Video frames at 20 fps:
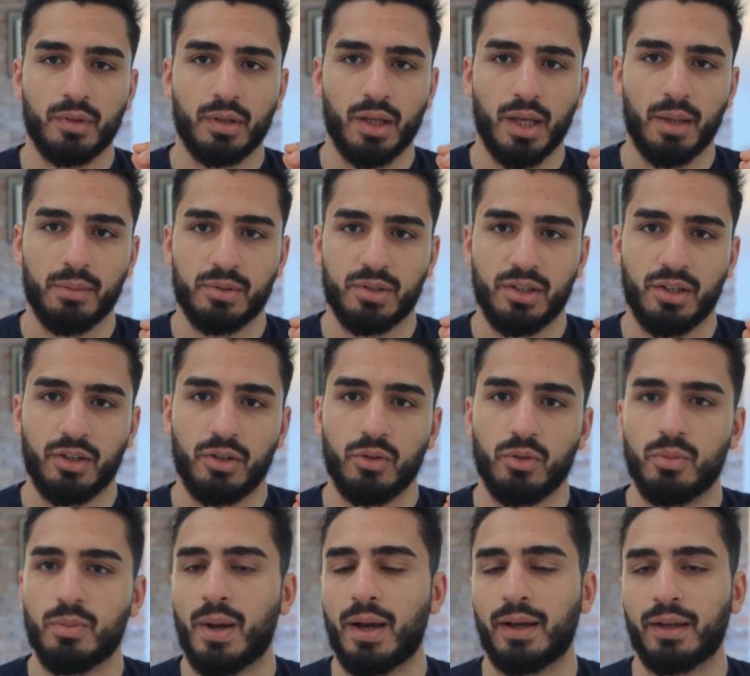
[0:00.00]

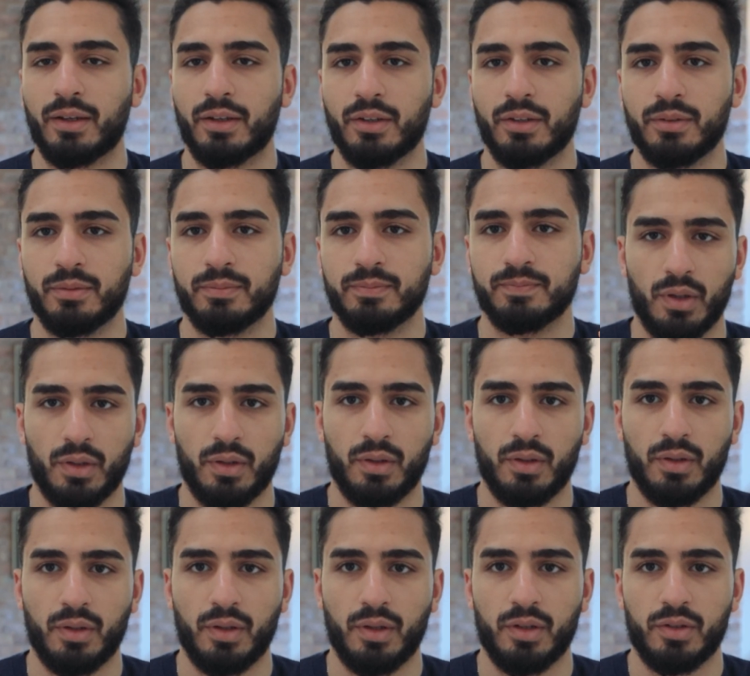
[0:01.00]
MCQ bank.
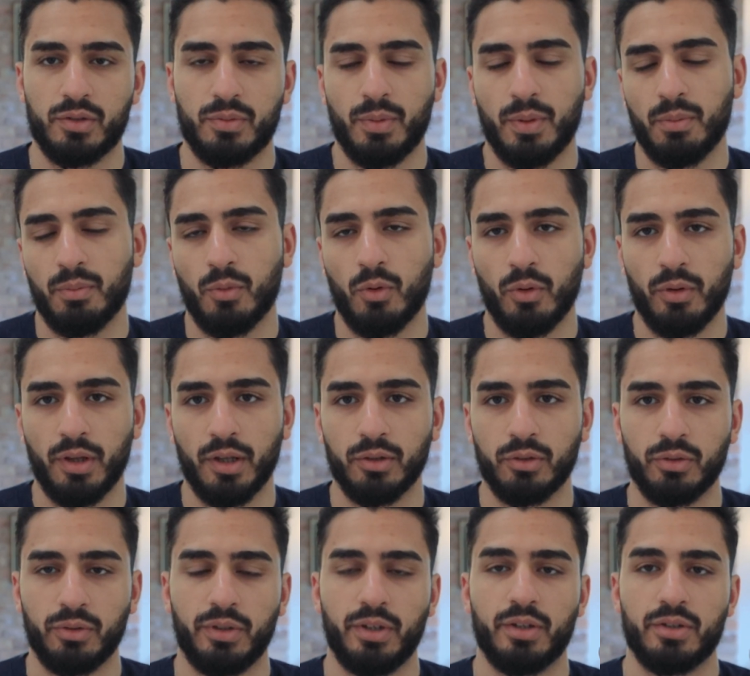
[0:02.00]
It's been more than
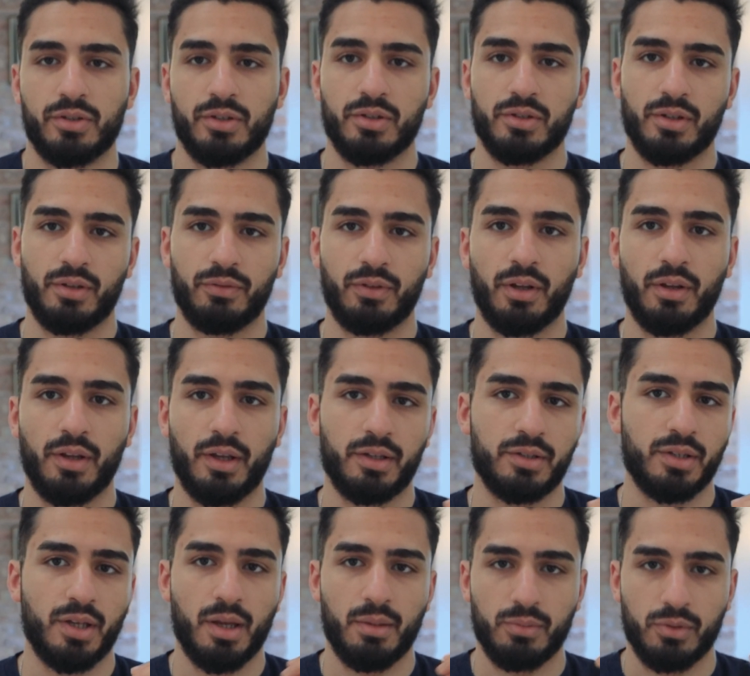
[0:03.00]
2 years since I've done the
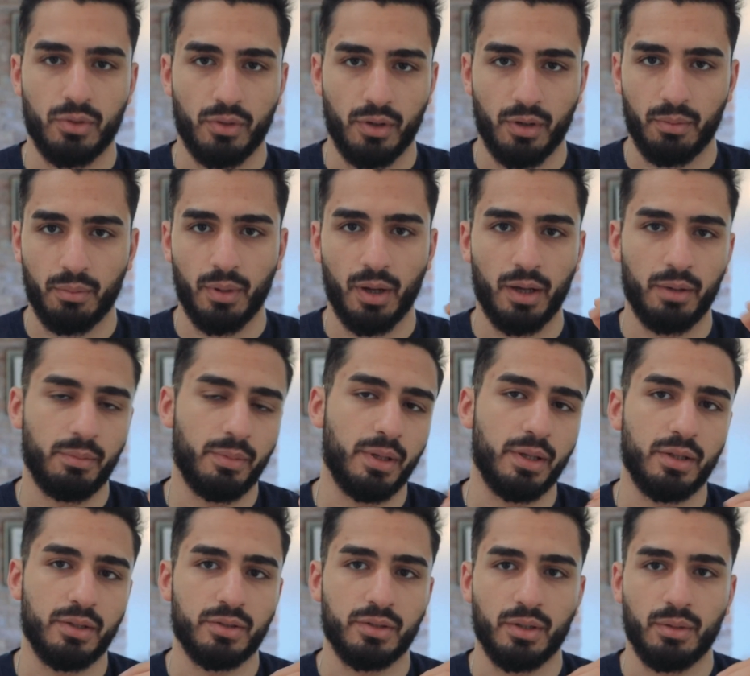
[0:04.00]
exam, so there might
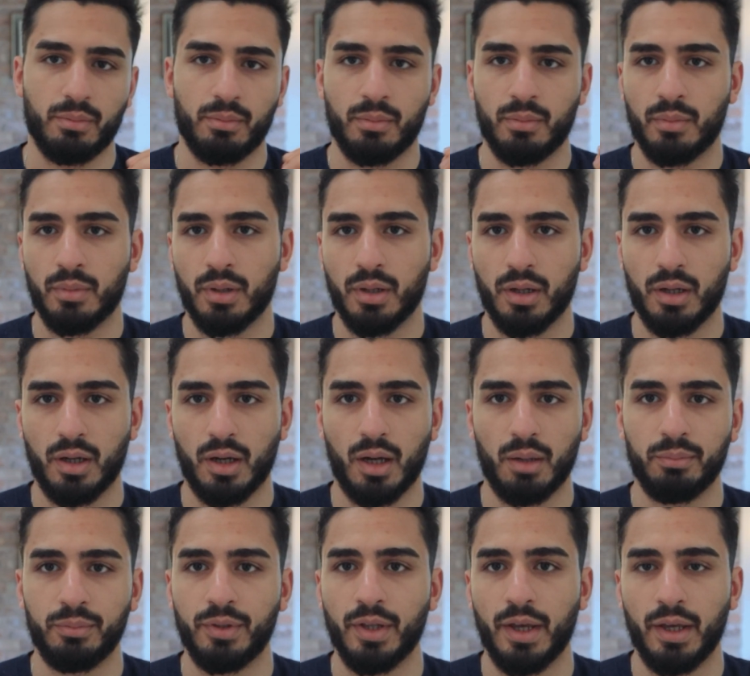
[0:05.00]
be some
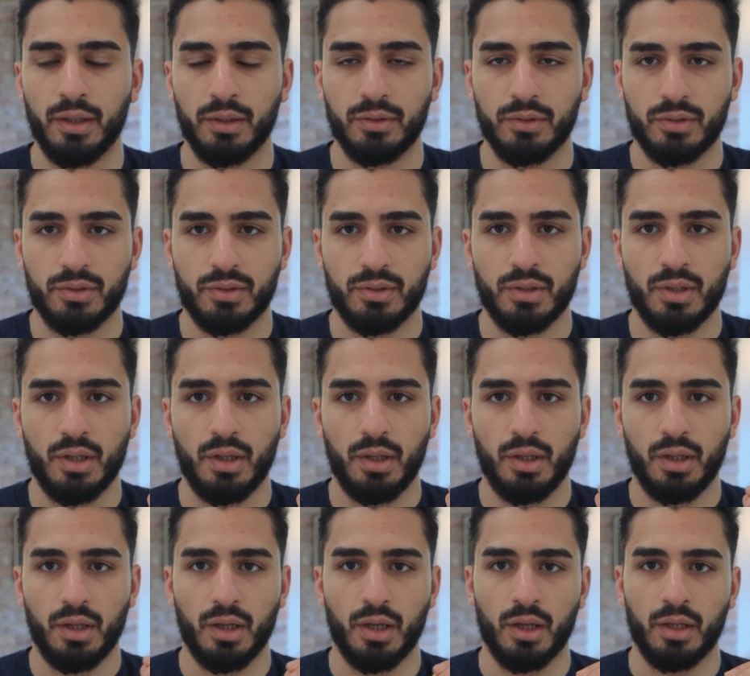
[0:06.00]
updates
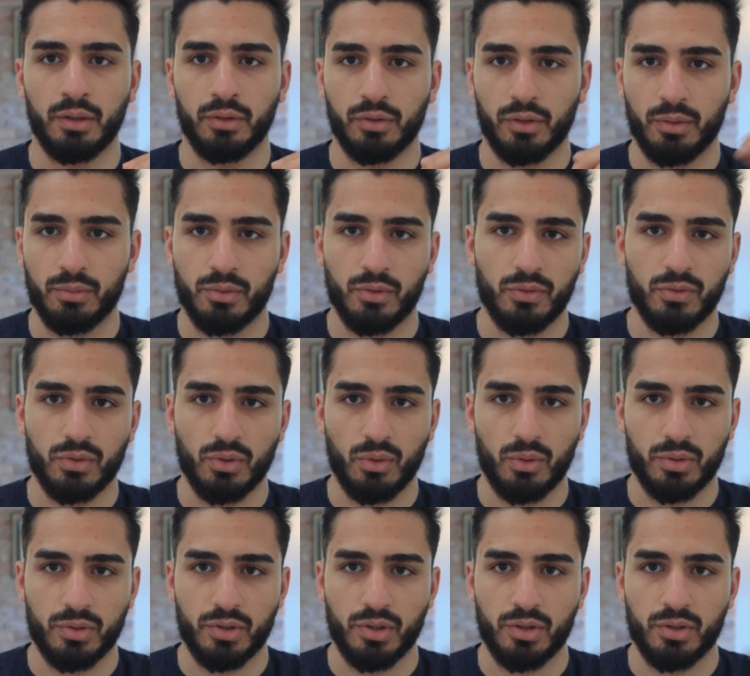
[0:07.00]
in terms of
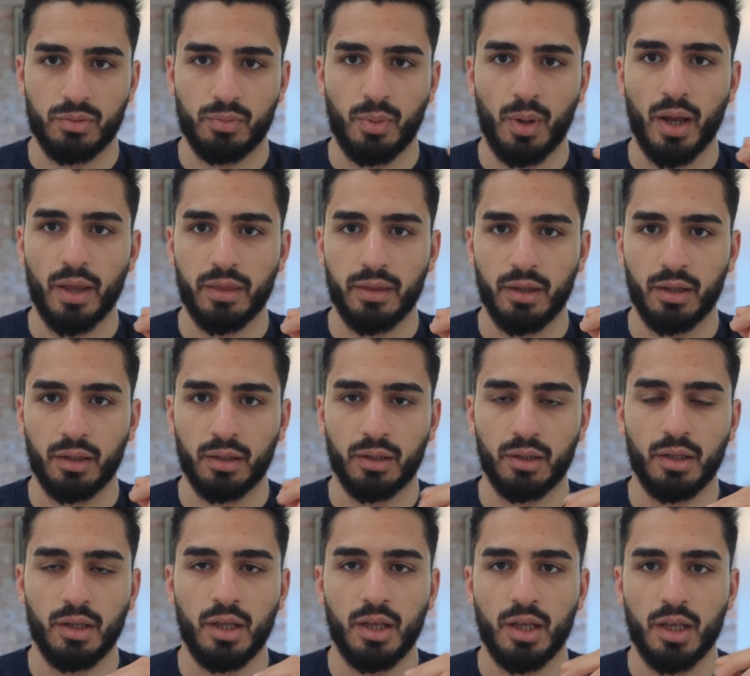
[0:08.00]
sources, but I
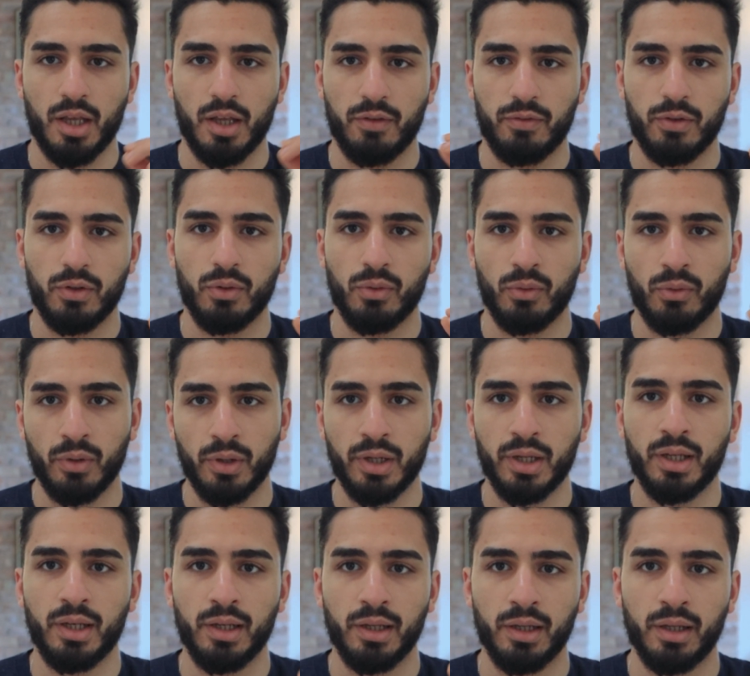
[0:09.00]
think if you
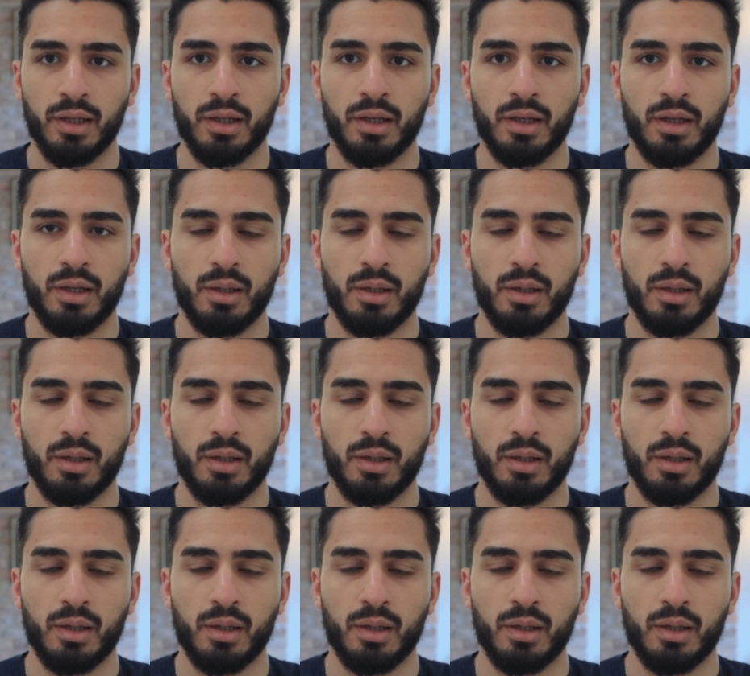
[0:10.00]
really